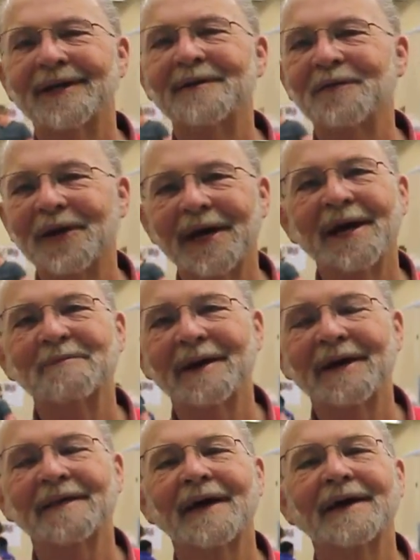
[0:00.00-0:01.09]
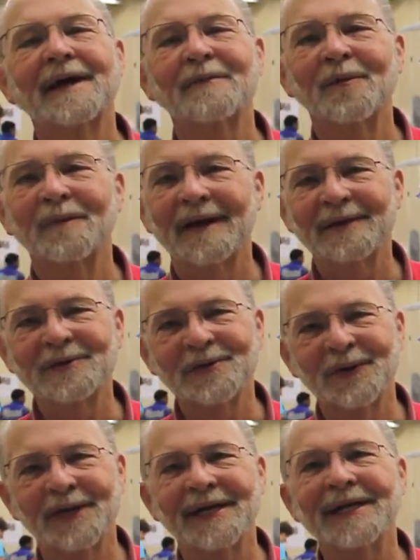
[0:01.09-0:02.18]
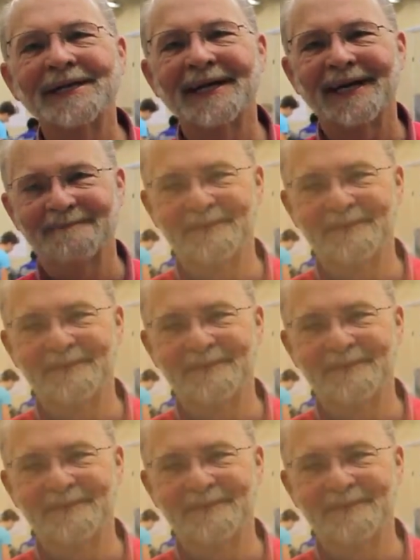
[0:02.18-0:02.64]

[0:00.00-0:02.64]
and if you can't make that, come on by the school anytime.